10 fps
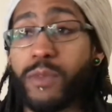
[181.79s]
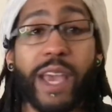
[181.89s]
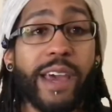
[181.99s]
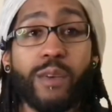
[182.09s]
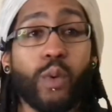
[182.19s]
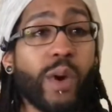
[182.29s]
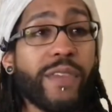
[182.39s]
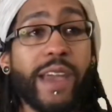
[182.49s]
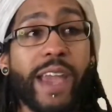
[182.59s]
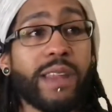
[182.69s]
The way
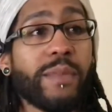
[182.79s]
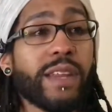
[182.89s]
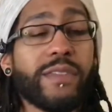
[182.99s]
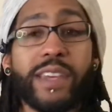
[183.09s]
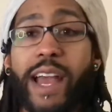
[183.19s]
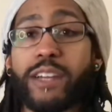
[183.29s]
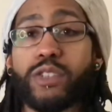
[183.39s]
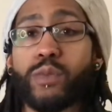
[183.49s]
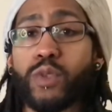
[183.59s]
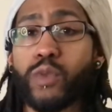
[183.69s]
they animated the
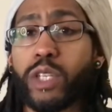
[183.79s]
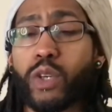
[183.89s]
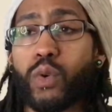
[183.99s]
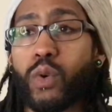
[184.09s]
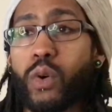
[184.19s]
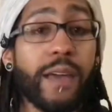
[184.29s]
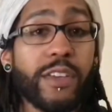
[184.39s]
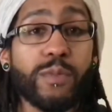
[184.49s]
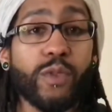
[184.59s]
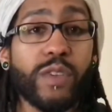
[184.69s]
action was really cool.
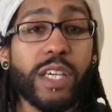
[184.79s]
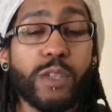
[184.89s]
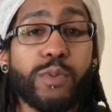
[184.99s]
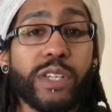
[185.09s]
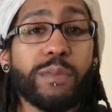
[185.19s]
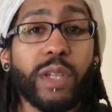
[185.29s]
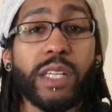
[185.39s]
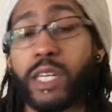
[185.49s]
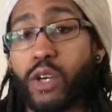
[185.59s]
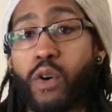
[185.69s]
This movie is pretty
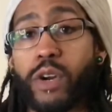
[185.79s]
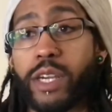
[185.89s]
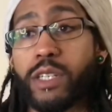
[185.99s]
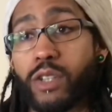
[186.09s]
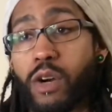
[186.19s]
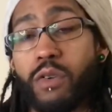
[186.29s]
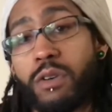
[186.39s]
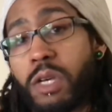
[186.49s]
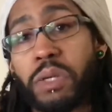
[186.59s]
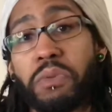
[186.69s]
bloody and gory, so
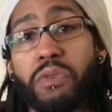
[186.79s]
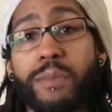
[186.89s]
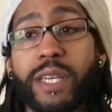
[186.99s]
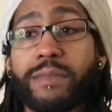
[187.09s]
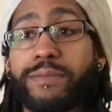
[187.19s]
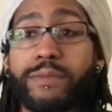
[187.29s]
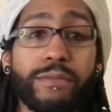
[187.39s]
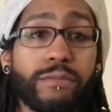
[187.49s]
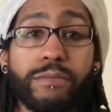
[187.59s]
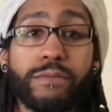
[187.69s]
I mean,
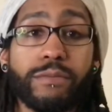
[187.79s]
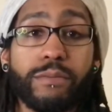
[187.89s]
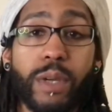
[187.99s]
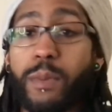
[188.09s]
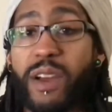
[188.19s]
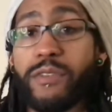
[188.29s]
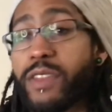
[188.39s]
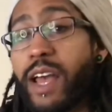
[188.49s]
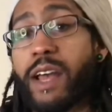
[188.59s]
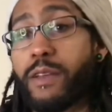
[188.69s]
be prepared for
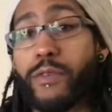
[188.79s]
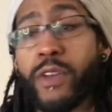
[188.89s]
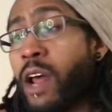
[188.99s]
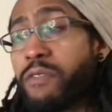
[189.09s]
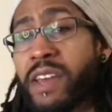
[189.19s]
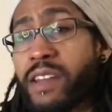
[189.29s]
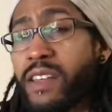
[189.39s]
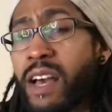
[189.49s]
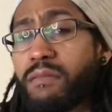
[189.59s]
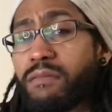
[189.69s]
that if you're not a fan of
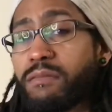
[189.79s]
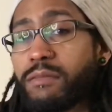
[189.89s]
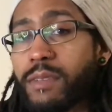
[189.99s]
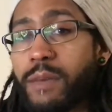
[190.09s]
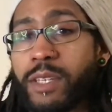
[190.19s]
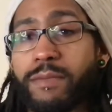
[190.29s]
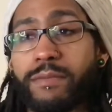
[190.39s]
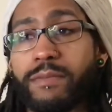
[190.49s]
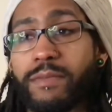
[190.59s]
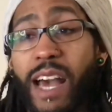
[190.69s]
that. I mean,
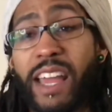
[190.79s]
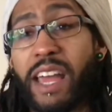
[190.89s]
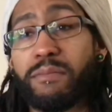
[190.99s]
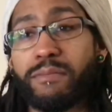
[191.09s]
I am.